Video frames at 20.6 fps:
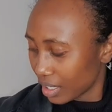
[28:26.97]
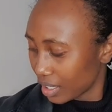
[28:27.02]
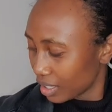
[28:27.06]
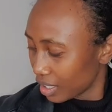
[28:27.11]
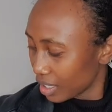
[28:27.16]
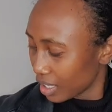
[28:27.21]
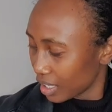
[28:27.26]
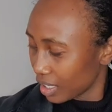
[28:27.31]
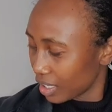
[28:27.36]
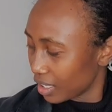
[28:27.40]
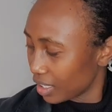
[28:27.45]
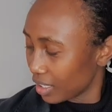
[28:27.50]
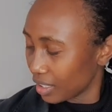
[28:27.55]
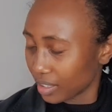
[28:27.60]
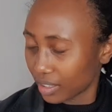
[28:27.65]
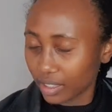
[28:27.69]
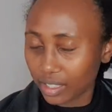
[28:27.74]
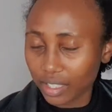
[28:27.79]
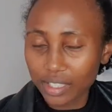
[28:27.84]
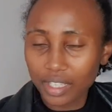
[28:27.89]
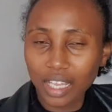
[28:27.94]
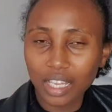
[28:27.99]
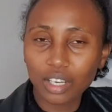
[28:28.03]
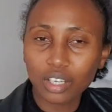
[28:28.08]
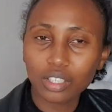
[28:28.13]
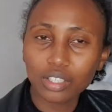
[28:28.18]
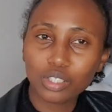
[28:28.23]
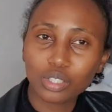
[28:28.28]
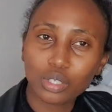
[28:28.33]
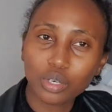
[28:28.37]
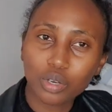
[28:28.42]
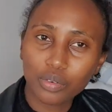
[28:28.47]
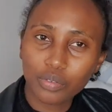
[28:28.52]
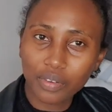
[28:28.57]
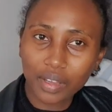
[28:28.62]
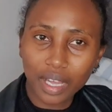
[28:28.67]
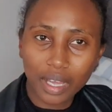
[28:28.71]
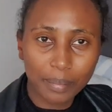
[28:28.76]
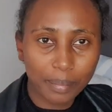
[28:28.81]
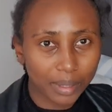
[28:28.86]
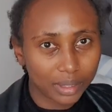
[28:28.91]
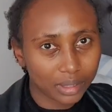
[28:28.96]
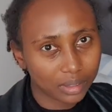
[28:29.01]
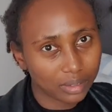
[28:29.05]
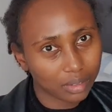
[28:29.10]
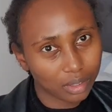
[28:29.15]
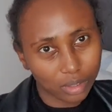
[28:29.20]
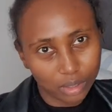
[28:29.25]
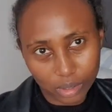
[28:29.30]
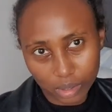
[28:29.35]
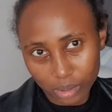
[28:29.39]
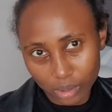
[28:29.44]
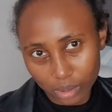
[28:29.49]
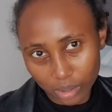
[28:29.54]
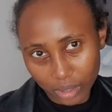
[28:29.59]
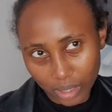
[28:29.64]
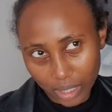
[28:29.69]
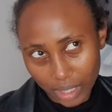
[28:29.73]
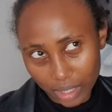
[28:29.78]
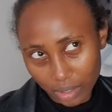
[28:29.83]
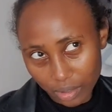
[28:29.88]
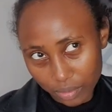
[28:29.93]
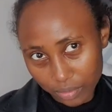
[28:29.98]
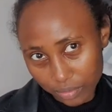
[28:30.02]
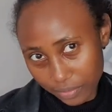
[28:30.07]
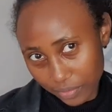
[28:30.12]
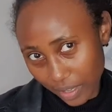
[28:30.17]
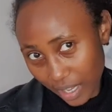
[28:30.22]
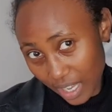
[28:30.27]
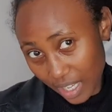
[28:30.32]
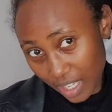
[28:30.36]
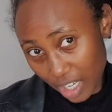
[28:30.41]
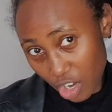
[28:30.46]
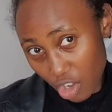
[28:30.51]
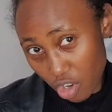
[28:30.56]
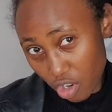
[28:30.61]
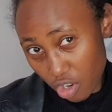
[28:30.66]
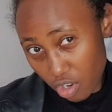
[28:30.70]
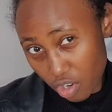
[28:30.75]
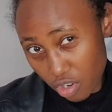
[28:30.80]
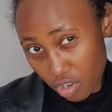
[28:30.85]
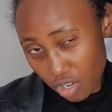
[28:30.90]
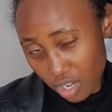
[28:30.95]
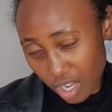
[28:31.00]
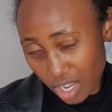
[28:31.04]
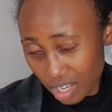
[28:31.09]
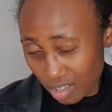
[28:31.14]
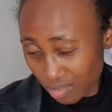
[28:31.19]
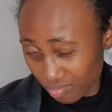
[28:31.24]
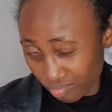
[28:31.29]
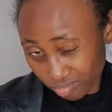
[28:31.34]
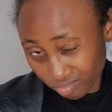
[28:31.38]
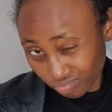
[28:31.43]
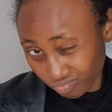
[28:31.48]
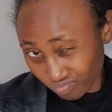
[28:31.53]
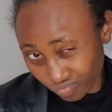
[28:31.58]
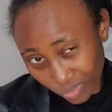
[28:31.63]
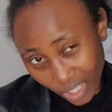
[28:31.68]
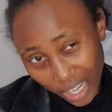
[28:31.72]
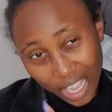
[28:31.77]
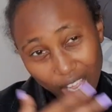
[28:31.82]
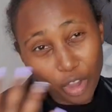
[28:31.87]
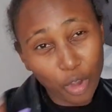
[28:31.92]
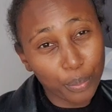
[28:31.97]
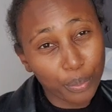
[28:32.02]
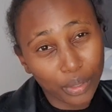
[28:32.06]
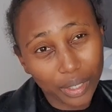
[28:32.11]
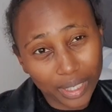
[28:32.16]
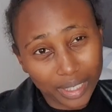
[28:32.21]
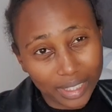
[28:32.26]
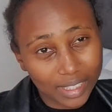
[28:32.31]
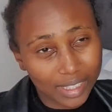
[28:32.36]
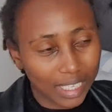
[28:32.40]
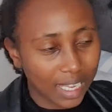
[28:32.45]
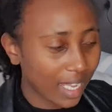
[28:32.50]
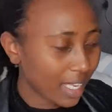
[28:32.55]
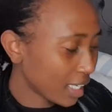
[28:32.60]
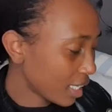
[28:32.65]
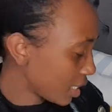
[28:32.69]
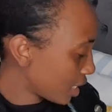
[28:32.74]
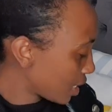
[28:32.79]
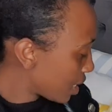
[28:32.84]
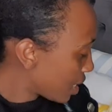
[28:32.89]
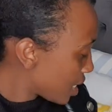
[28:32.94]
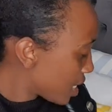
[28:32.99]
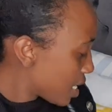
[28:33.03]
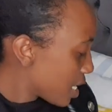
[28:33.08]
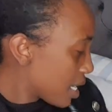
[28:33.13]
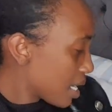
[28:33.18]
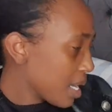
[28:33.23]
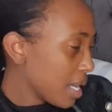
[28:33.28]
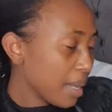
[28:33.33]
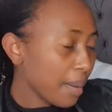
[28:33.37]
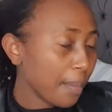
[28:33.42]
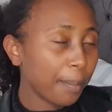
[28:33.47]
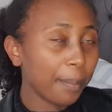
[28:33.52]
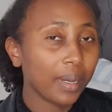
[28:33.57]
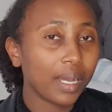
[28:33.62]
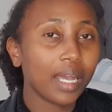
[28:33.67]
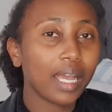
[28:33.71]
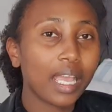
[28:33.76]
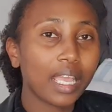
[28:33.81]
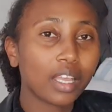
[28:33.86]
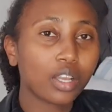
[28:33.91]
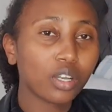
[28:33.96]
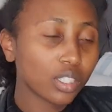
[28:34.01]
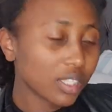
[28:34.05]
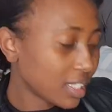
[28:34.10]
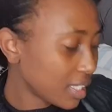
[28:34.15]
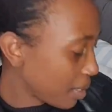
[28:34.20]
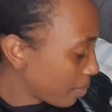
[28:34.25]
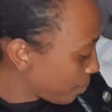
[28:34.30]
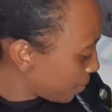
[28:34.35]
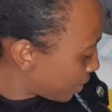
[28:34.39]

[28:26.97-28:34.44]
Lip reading: they're not so far, but also kind of far kidogo. I hope you understand. But I got some